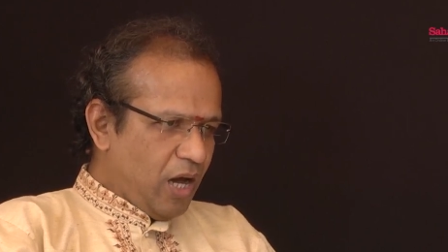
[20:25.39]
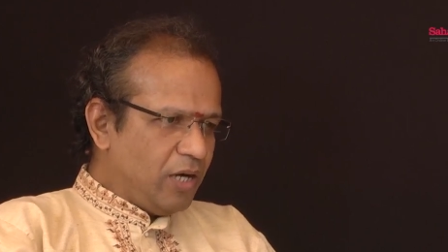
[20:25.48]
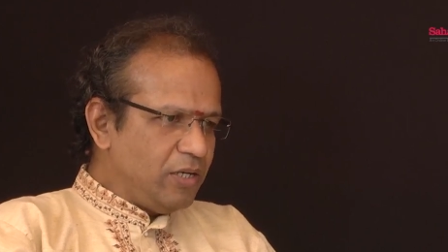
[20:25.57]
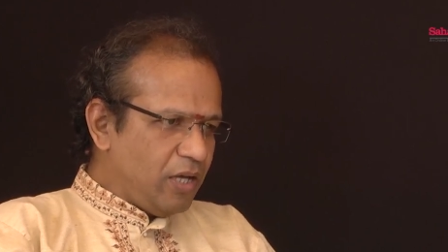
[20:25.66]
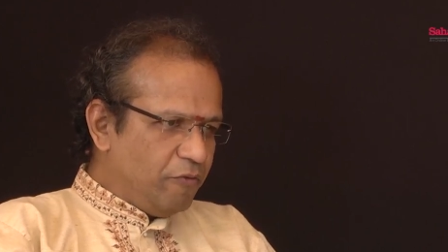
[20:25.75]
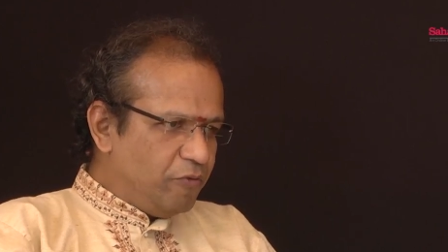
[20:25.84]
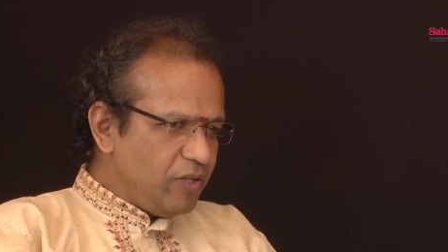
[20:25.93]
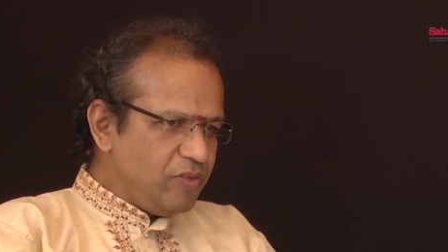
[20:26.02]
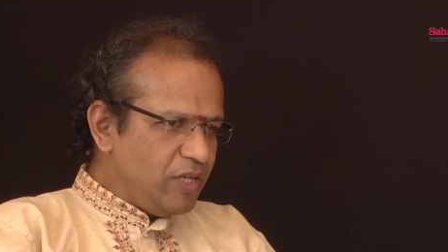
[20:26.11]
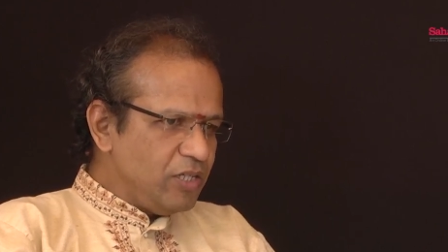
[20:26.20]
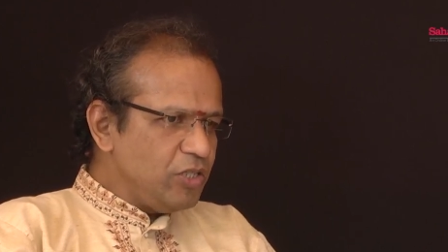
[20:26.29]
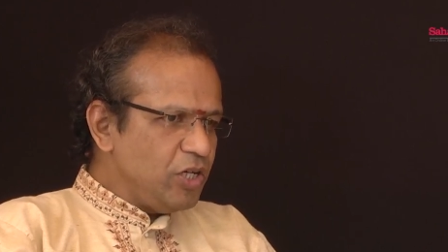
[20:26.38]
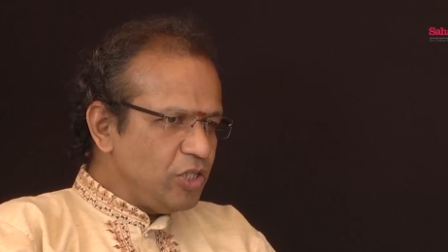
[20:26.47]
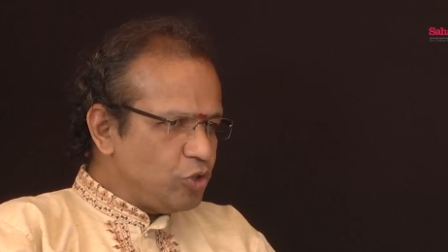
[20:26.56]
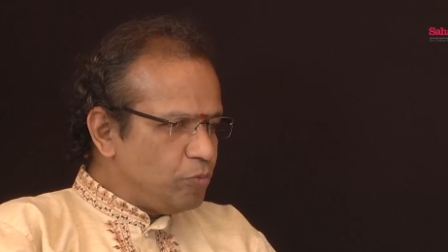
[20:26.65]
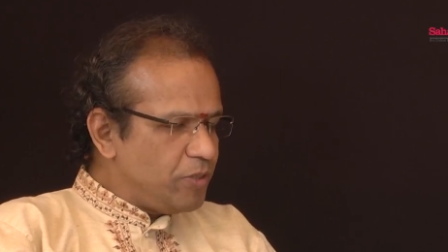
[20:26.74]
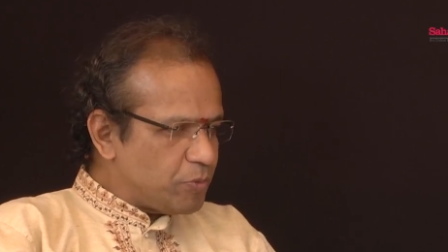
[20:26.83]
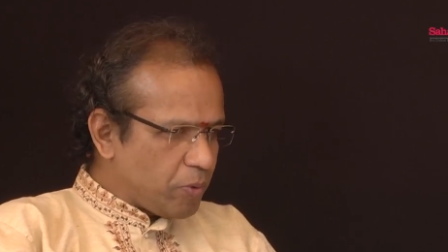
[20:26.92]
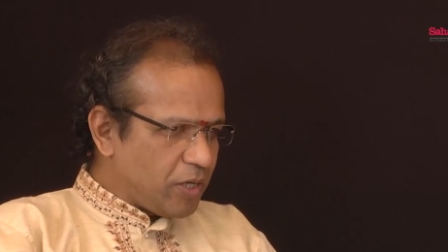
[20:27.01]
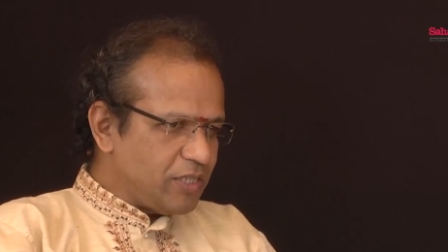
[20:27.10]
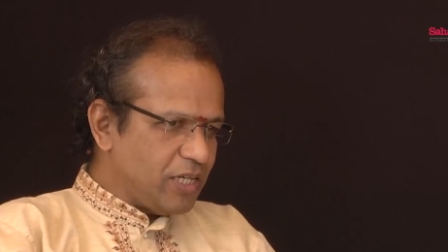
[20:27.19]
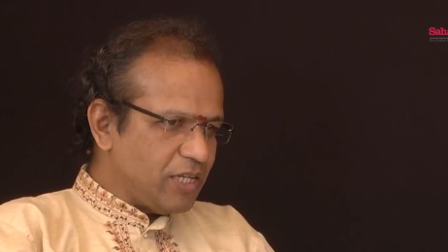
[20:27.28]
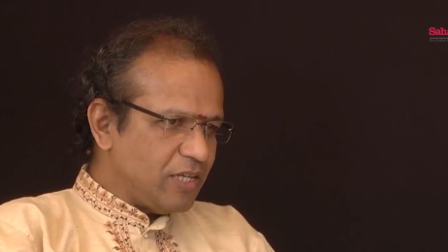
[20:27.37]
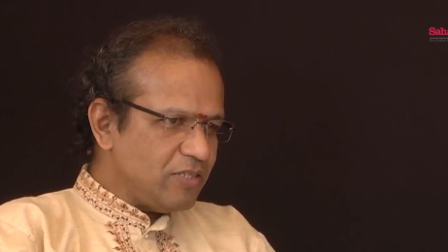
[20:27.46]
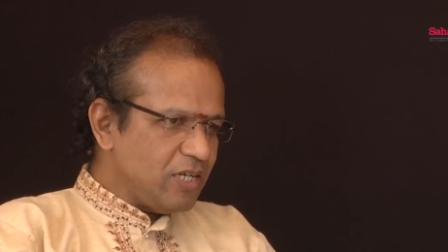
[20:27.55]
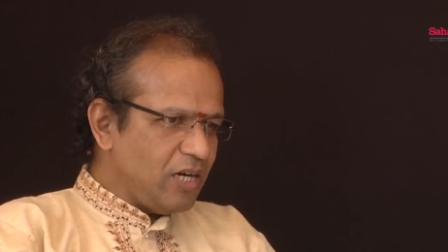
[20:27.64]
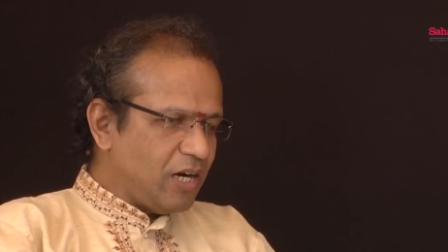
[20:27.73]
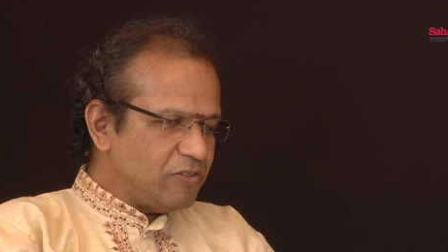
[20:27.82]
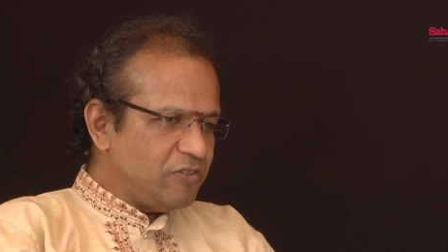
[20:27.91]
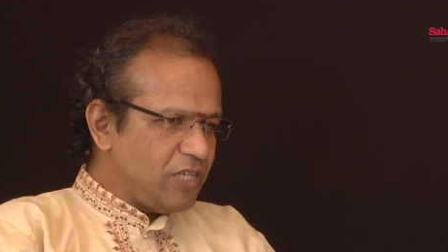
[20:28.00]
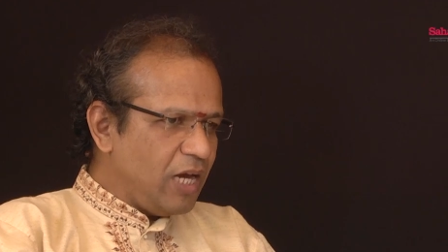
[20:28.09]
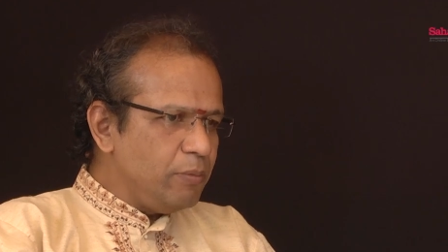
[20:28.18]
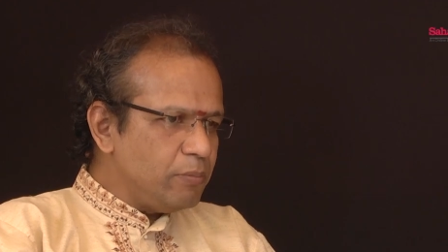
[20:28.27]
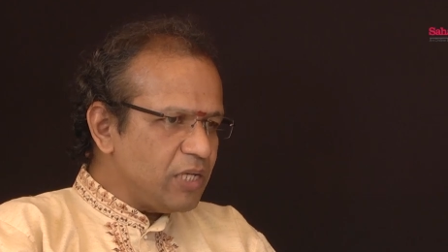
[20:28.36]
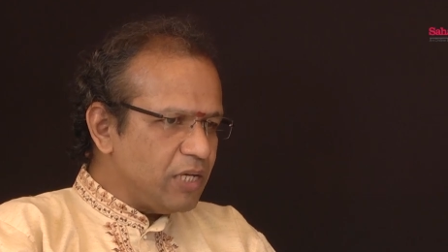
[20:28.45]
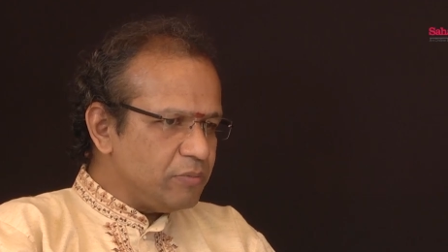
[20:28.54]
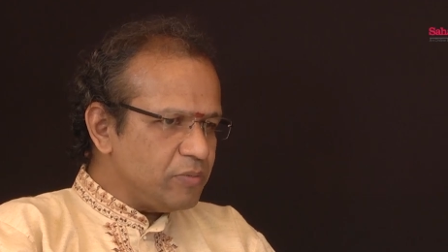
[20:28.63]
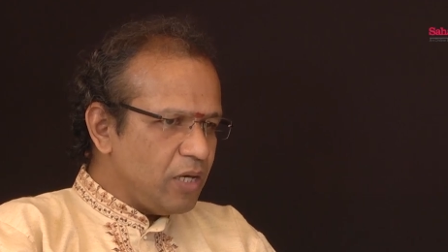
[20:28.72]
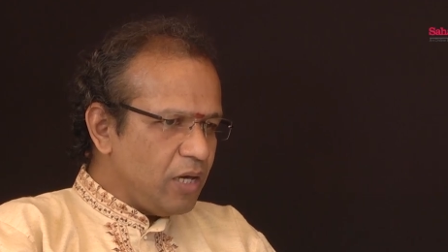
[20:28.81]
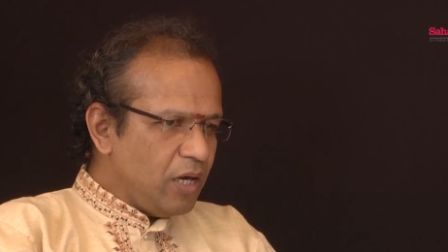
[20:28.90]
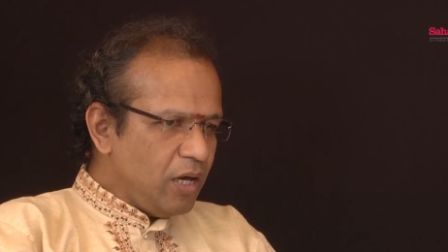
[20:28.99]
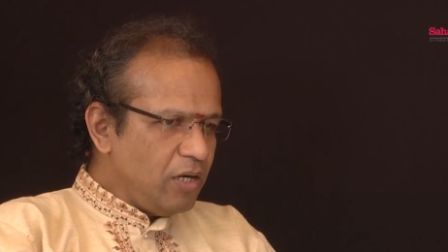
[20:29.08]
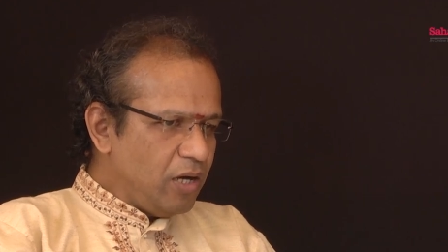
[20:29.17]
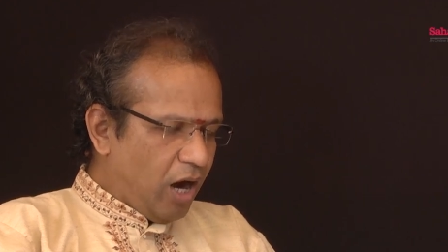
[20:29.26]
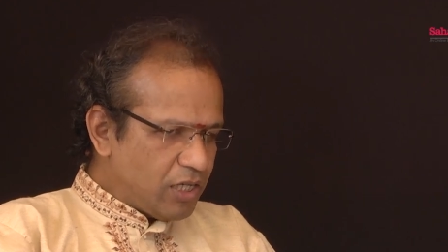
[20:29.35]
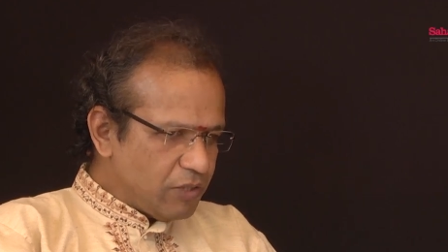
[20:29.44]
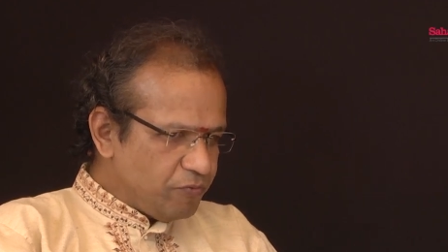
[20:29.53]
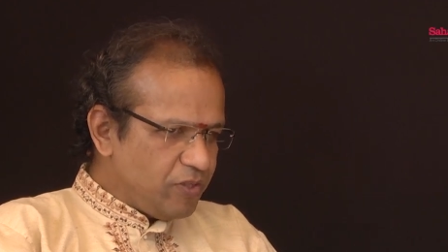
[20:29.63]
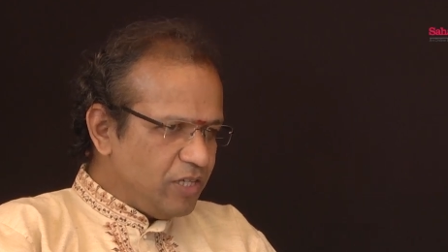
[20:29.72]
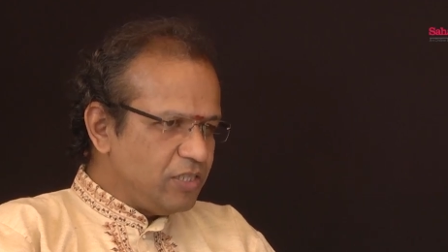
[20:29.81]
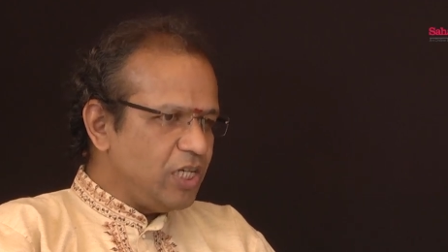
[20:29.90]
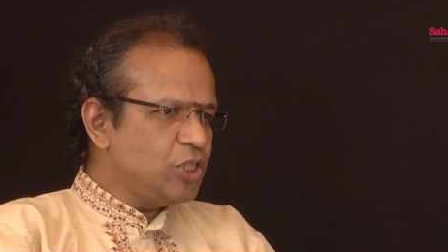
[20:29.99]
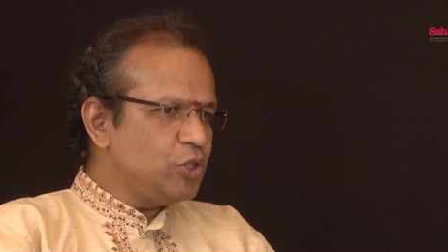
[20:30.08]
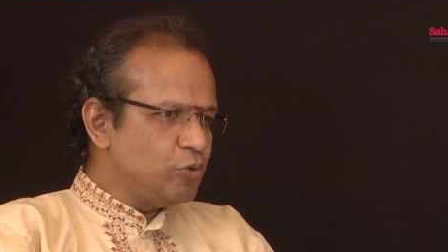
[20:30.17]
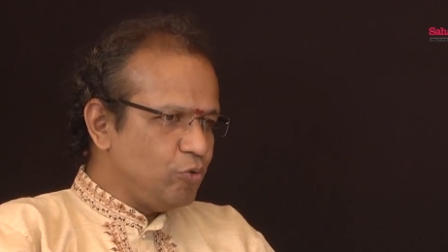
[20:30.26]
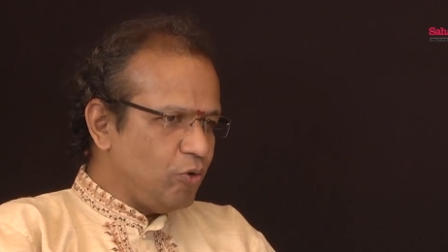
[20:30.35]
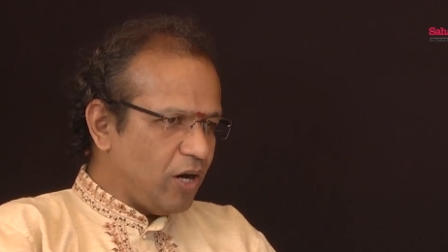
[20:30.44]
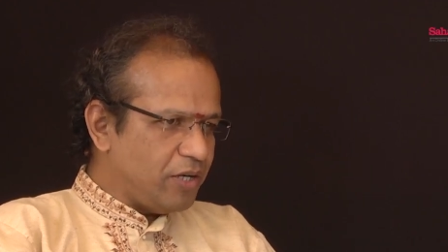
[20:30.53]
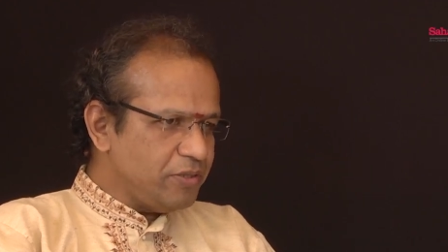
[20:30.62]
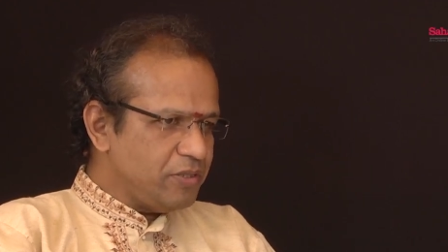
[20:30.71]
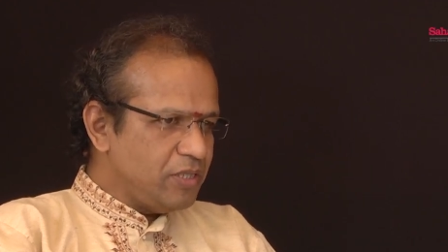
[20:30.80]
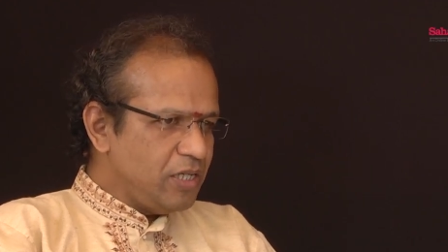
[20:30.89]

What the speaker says: And everything should be spontaneous. At the same time, lot of thinking should go on.